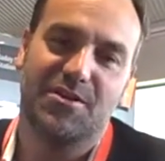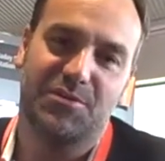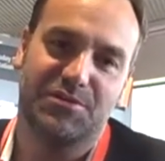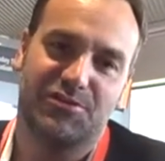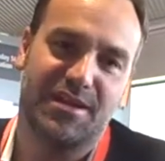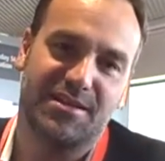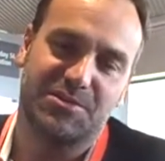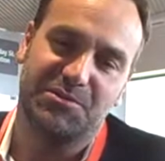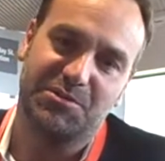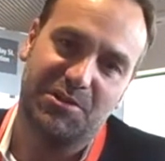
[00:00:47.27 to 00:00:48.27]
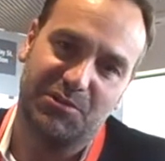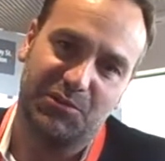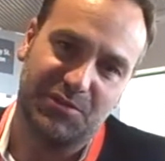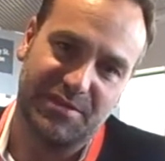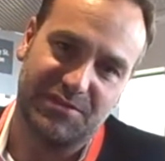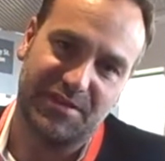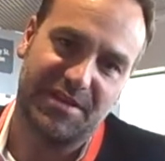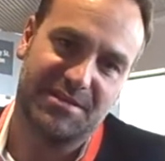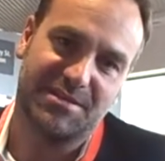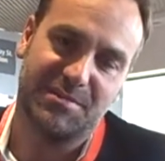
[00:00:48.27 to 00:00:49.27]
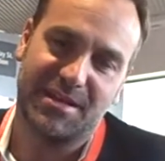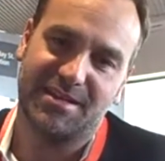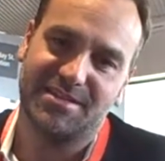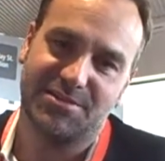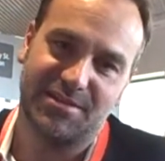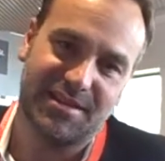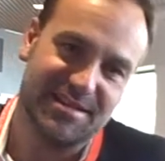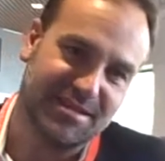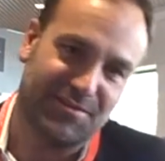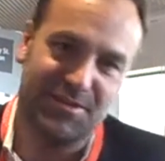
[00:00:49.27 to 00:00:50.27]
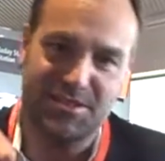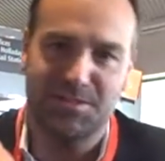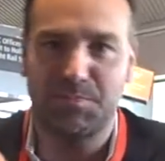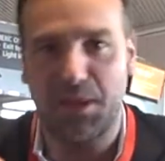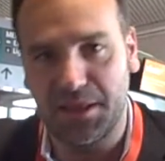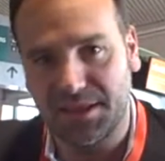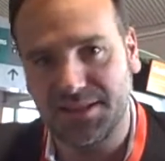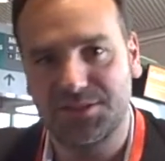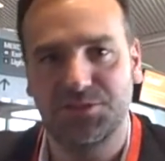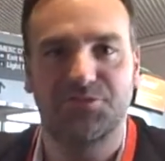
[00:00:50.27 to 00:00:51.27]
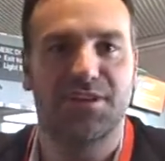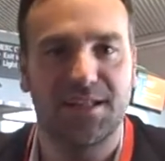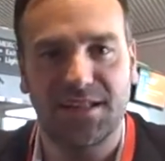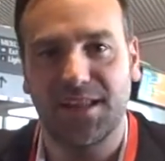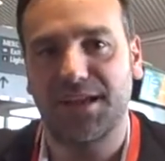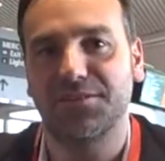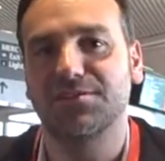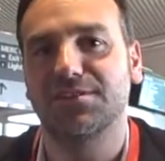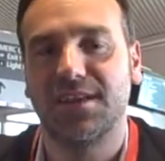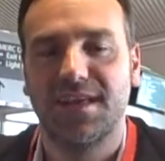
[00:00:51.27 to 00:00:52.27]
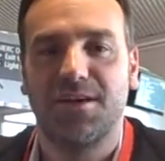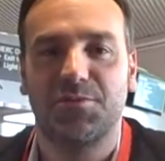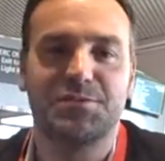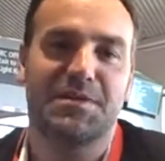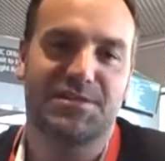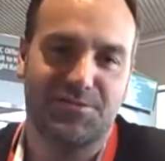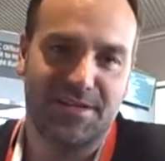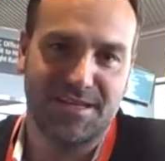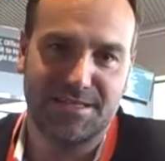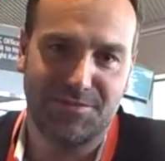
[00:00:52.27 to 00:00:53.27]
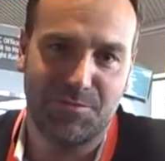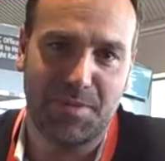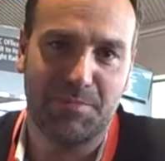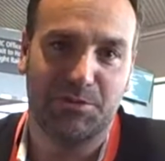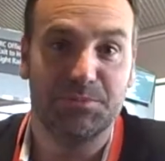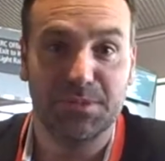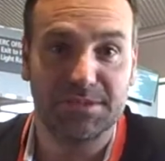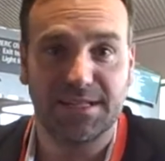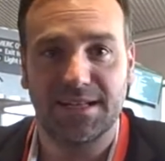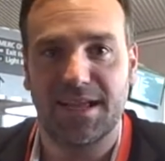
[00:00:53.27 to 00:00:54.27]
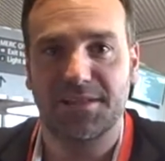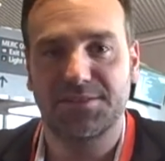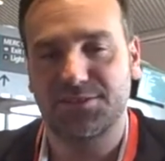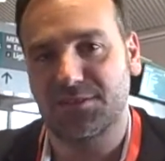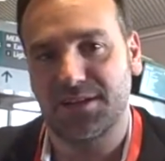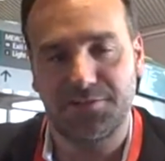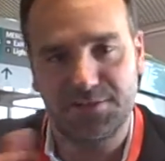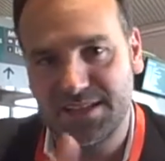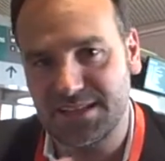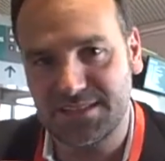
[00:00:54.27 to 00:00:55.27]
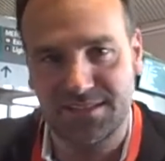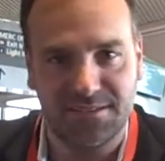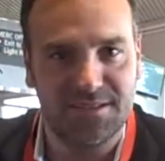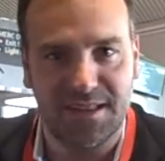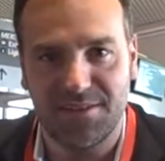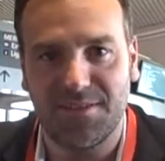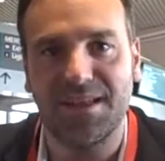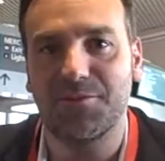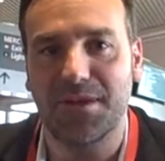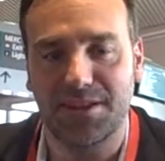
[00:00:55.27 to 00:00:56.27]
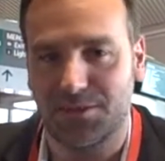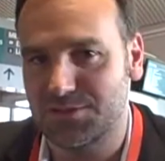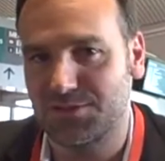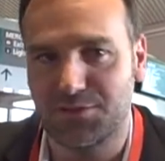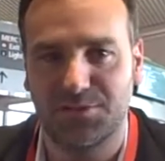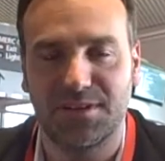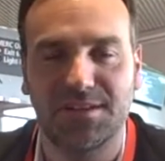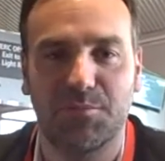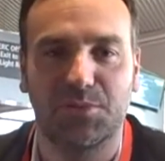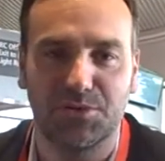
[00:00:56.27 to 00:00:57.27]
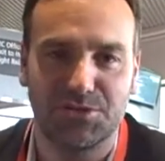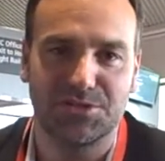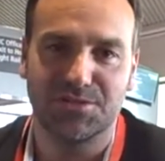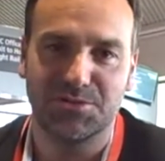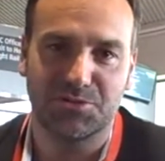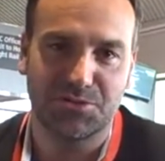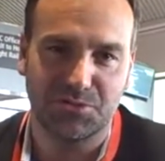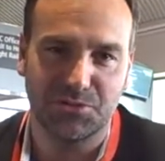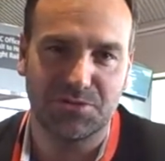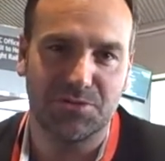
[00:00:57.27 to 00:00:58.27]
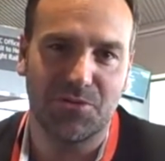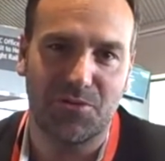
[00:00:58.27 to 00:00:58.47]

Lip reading: what's great is we're working with all of these vendors to make it so that their stuff can just plug into running clouds, which makes it really easy for people who are building clouds to kind of test and evaluate lots of different approaches or tools or